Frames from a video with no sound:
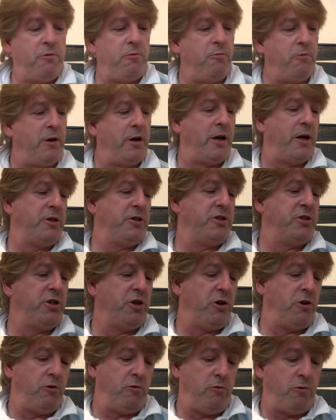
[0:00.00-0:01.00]
when I
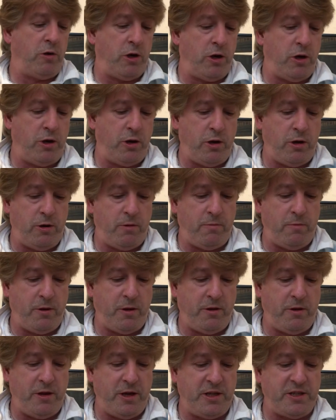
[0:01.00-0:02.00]
show
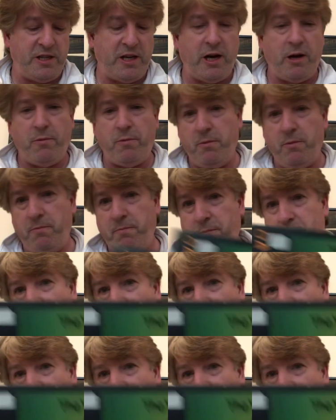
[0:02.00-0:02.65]
this album.